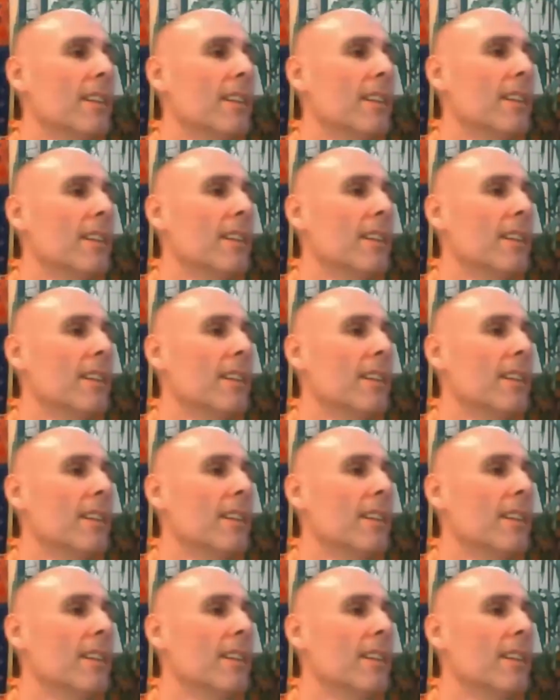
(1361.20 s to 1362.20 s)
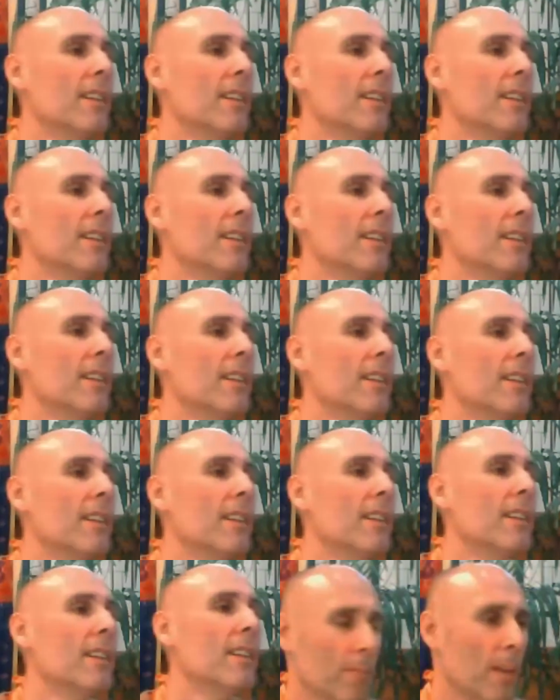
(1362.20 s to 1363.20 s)
that he's done with this,
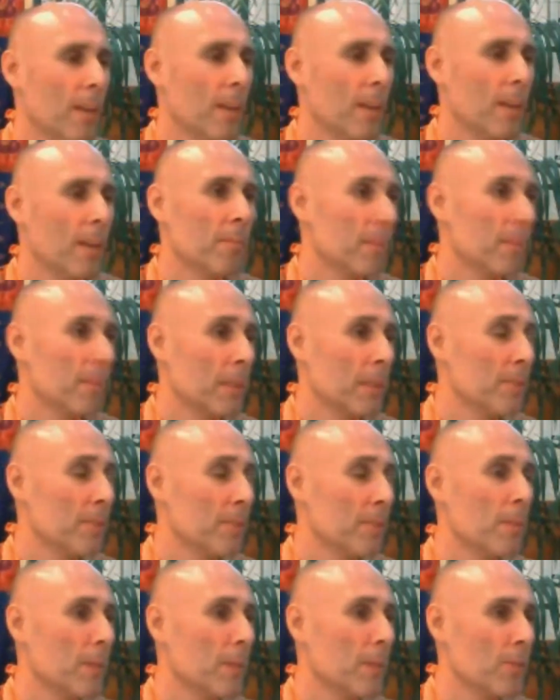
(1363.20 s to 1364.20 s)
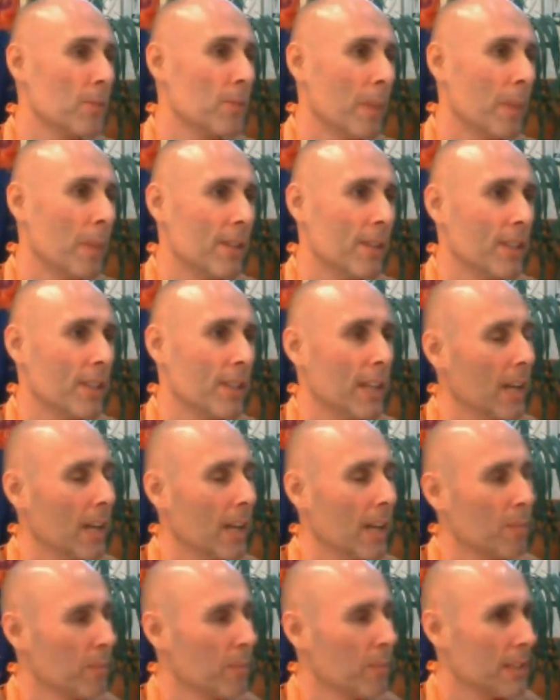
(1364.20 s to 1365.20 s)
must be much better than
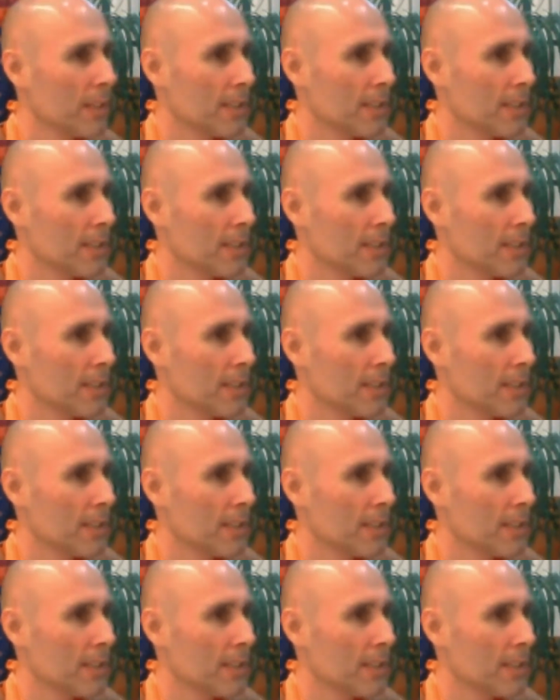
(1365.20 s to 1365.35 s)
now.